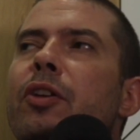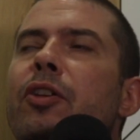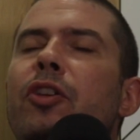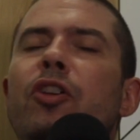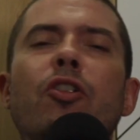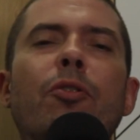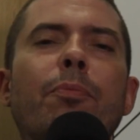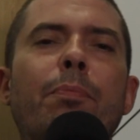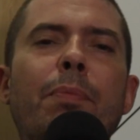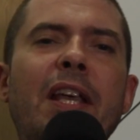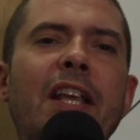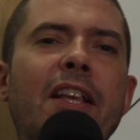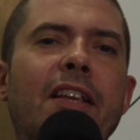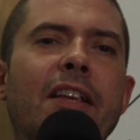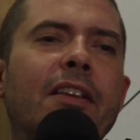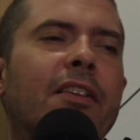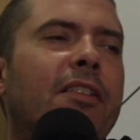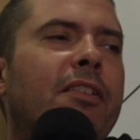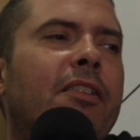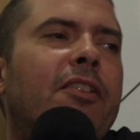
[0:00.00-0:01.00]
You're
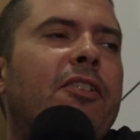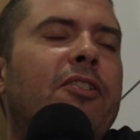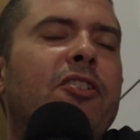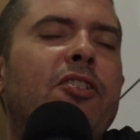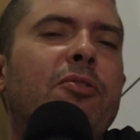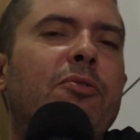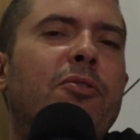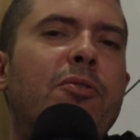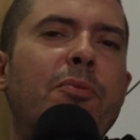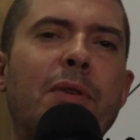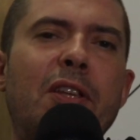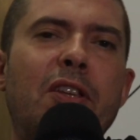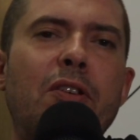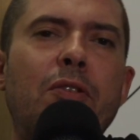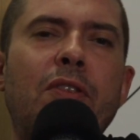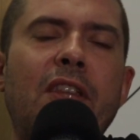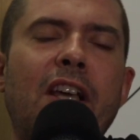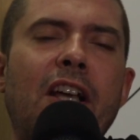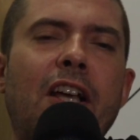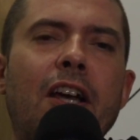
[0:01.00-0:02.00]
to be
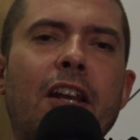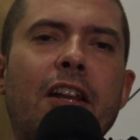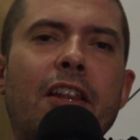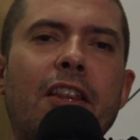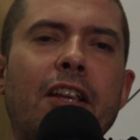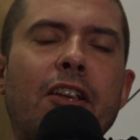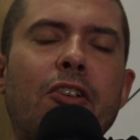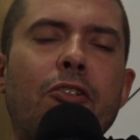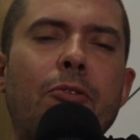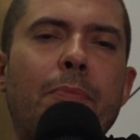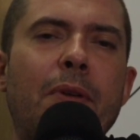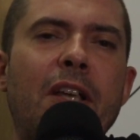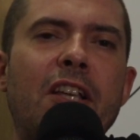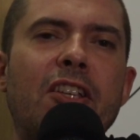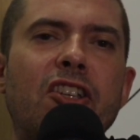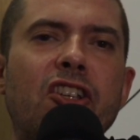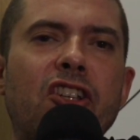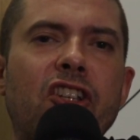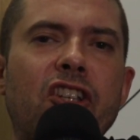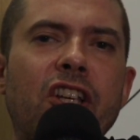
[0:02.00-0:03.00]
doing that kind of thing, you're a
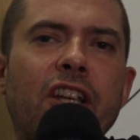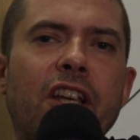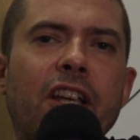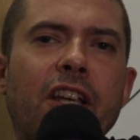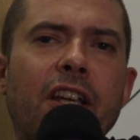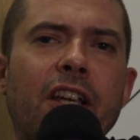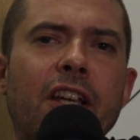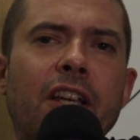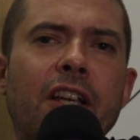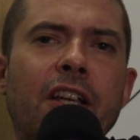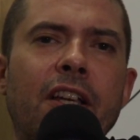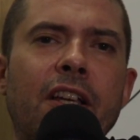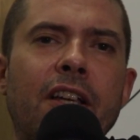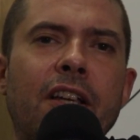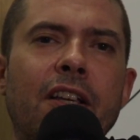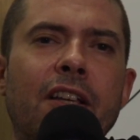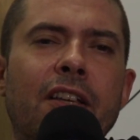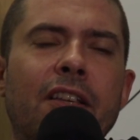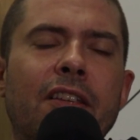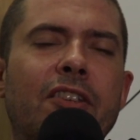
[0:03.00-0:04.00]
piece of shit.
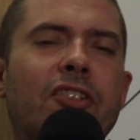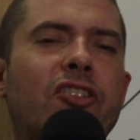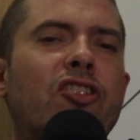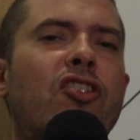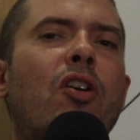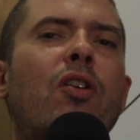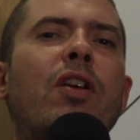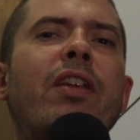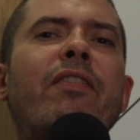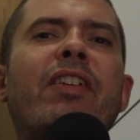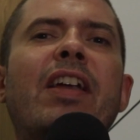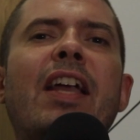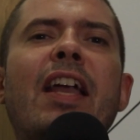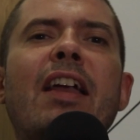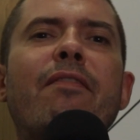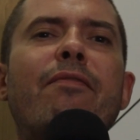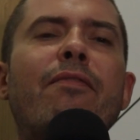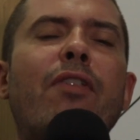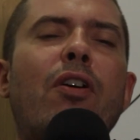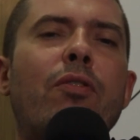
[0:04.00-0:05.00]
Just don't even get
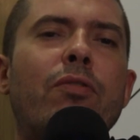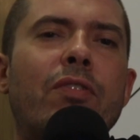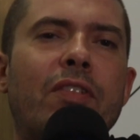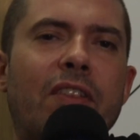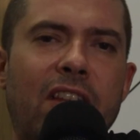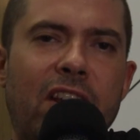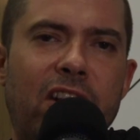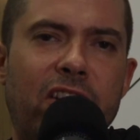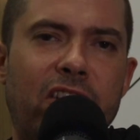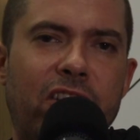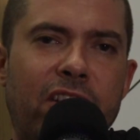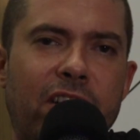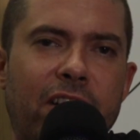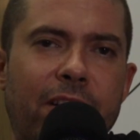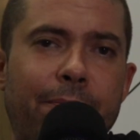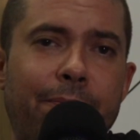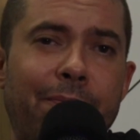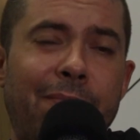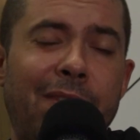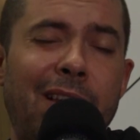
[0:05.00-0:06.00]
involved in that
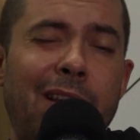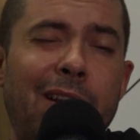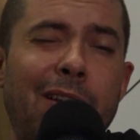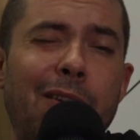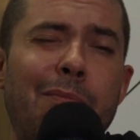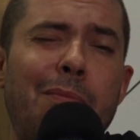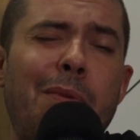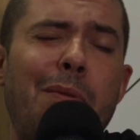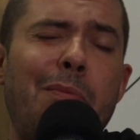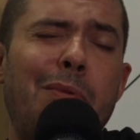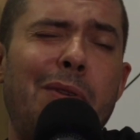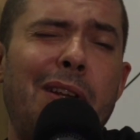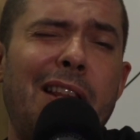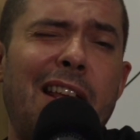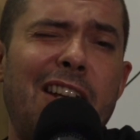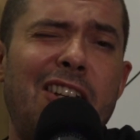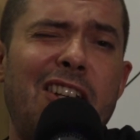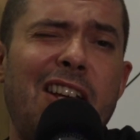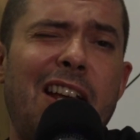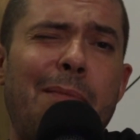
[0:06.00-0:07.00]
shit. Remember when
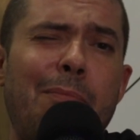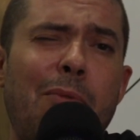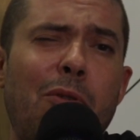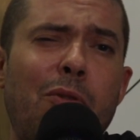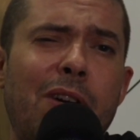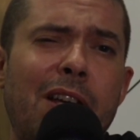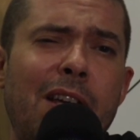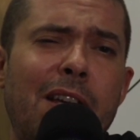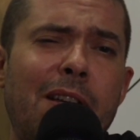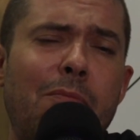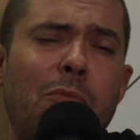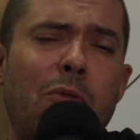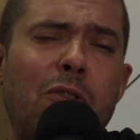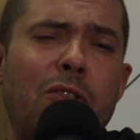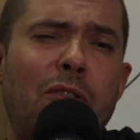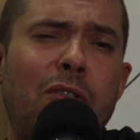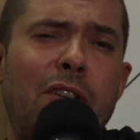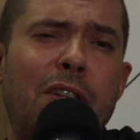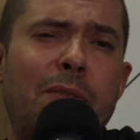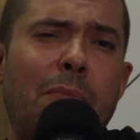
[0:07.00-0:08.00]
that Jake Paul kid
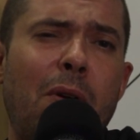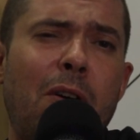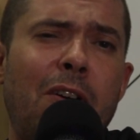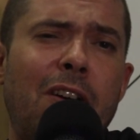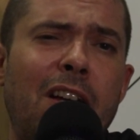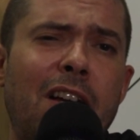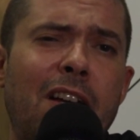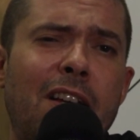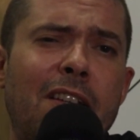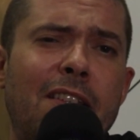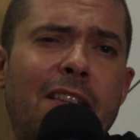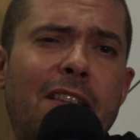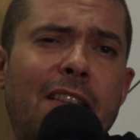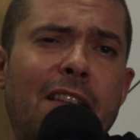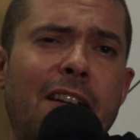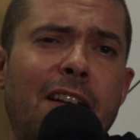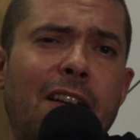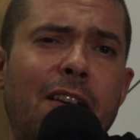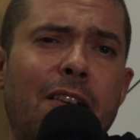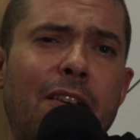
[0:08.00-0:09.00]
was on his podcast and
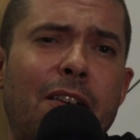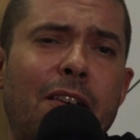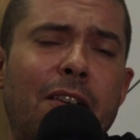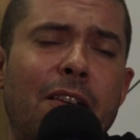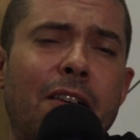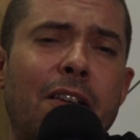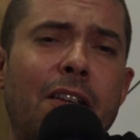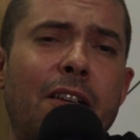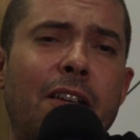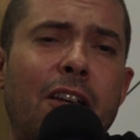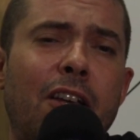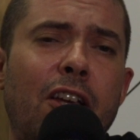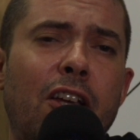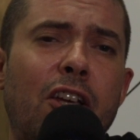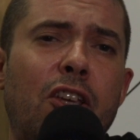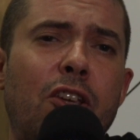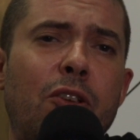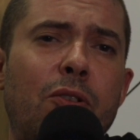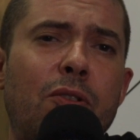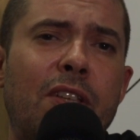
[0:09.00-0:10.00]
then
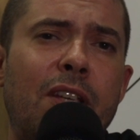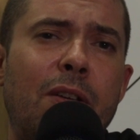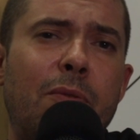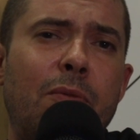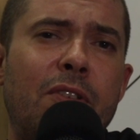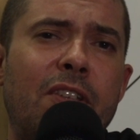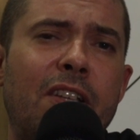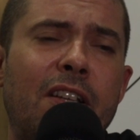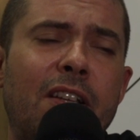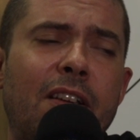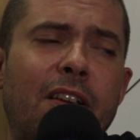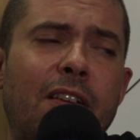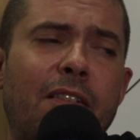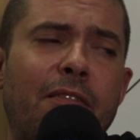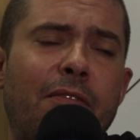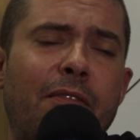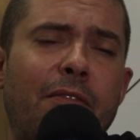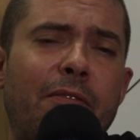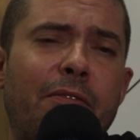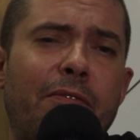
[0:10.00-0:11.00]
accusing, one
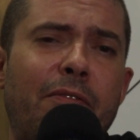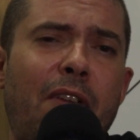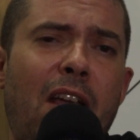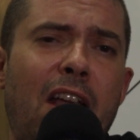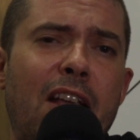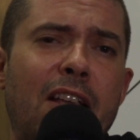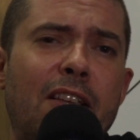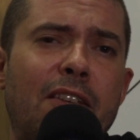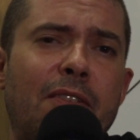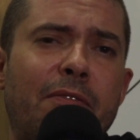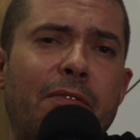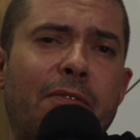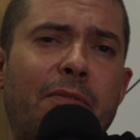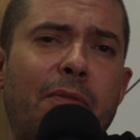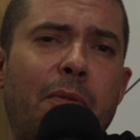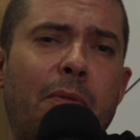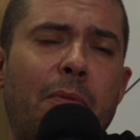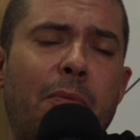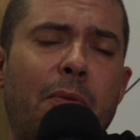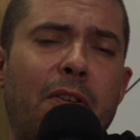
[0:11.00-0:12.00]

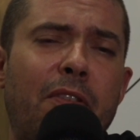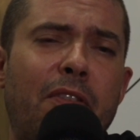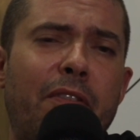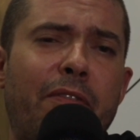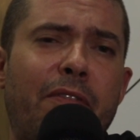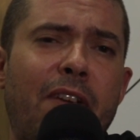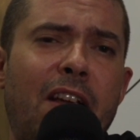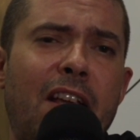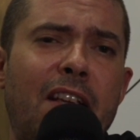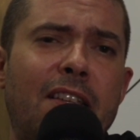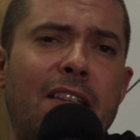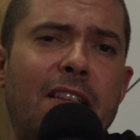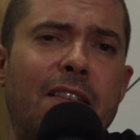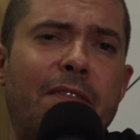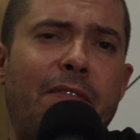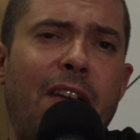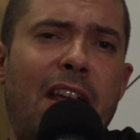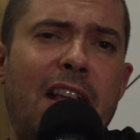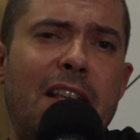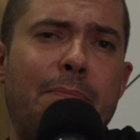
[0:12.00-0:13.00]
of the
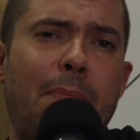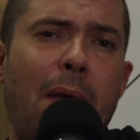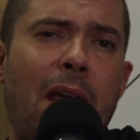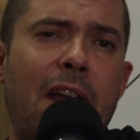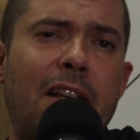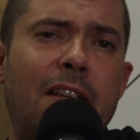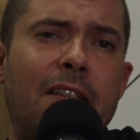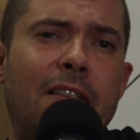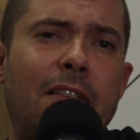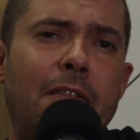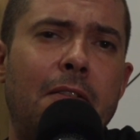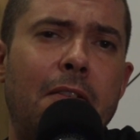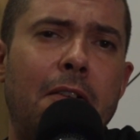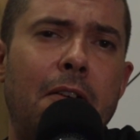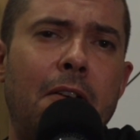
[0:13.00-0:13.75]
FaZe Banks,